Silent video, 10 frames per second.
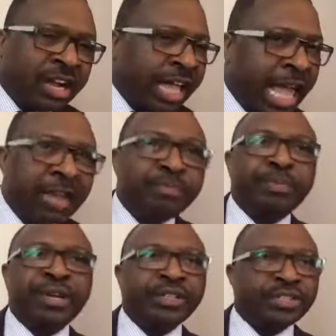
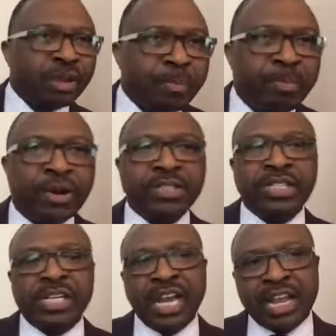helping,
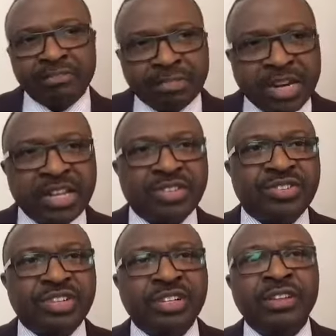supporting,
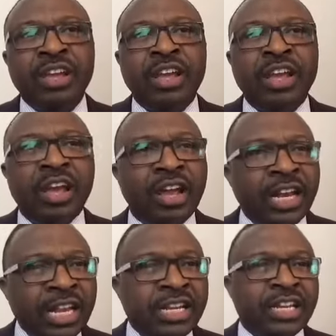administering
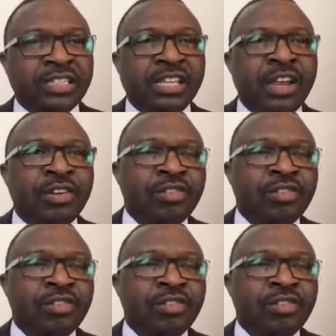leaders in